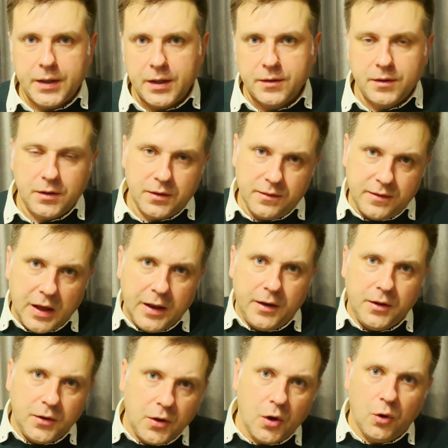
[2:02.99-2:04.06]
and then
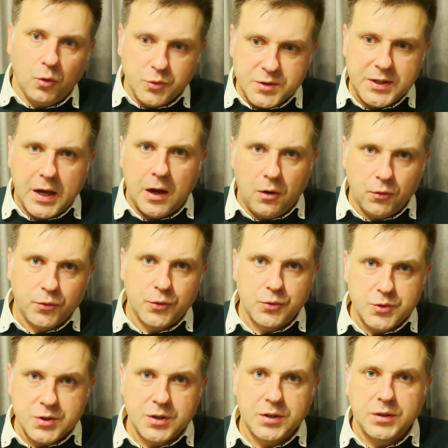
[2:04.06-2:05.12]
it goes down to
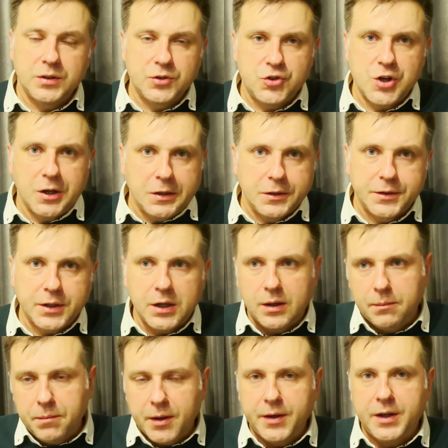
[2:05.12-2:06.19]
the child
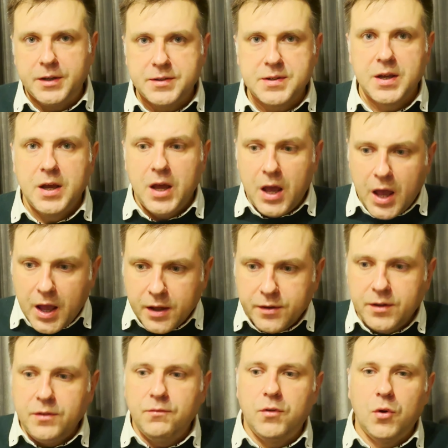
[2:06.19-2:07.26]
components and
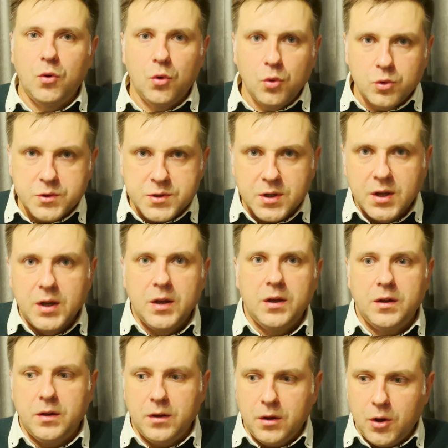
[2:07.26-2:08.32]
invokes
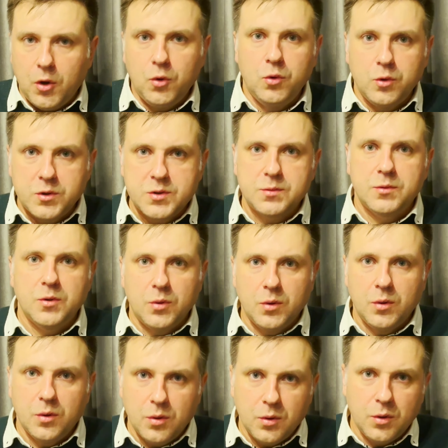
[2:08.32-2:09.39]
hooks,
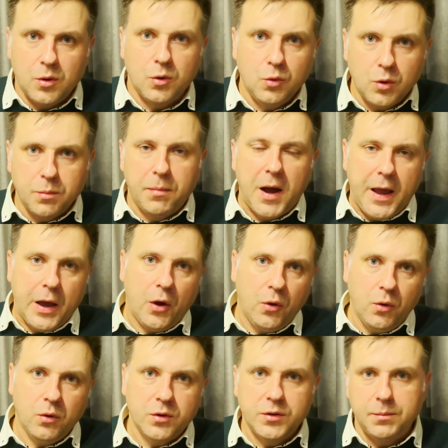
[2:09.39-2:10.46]
hook by
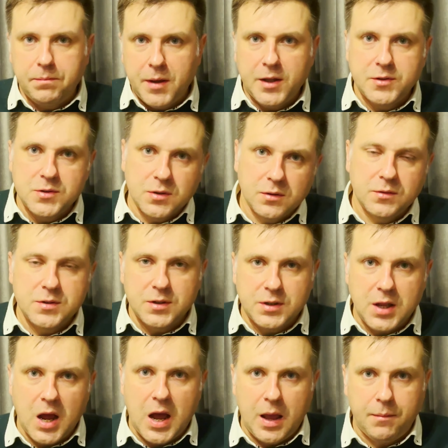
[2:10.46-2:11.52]
hook, depends on the
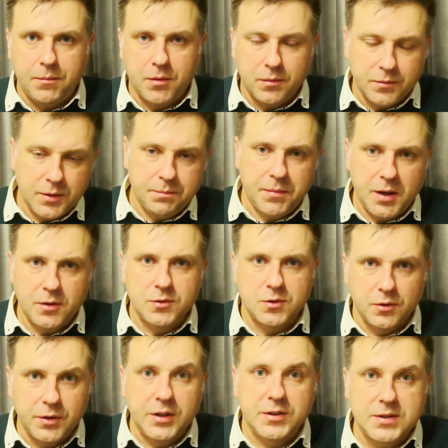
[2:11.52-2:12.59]
type, depends
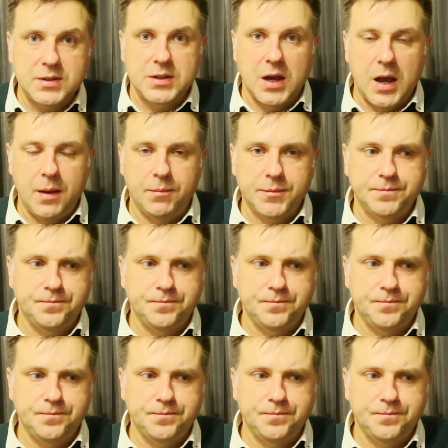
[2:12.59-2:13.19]
on its type.